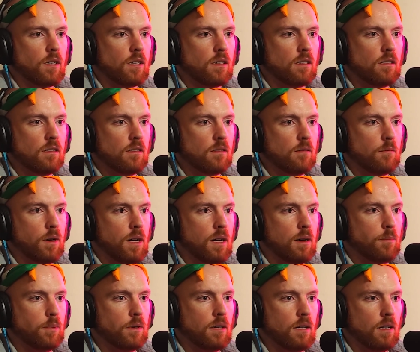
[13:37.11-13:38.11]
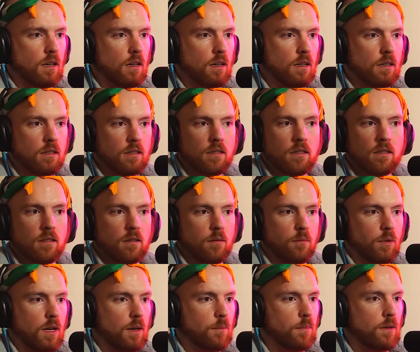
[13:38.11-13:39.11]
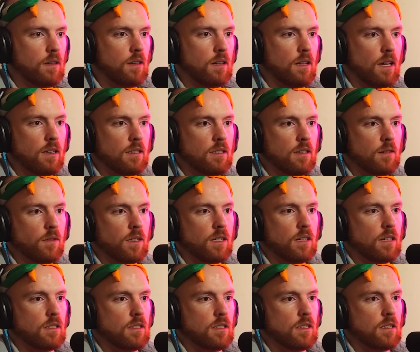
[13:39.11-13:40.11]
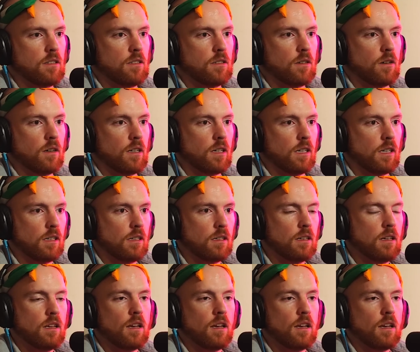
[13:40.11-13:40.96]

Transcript: But BAPA, a lot of stuff he does is concerning.